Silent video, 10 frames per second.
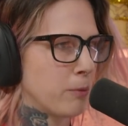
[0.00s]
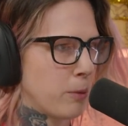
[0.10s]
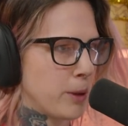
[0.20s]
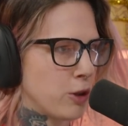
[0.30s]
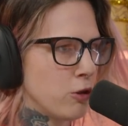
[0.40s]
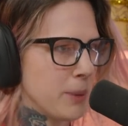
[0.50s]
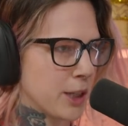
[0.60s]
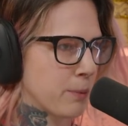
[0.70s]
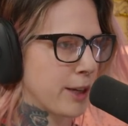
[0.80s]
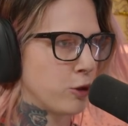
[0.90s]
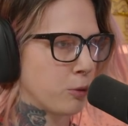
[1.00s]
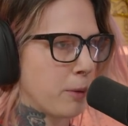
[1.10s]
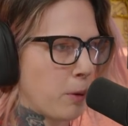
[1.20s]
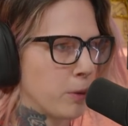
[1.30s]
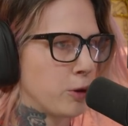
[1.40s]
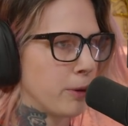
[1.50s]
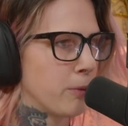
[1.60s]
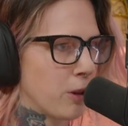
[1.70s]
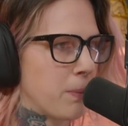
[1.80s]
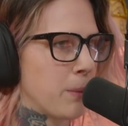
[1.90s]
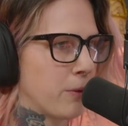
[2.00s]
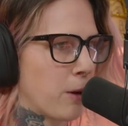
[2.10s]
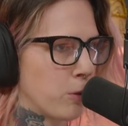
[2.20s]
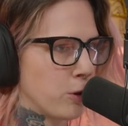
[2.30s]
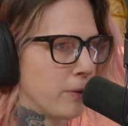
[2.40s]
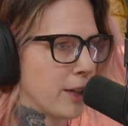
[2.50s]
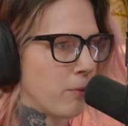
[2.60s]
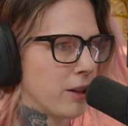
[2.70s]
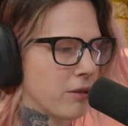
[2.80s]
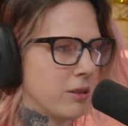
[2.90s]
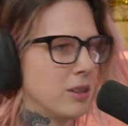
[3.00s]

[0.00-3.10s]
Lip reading: what we do because we enjoy what we're doing with the people that we're doing it with.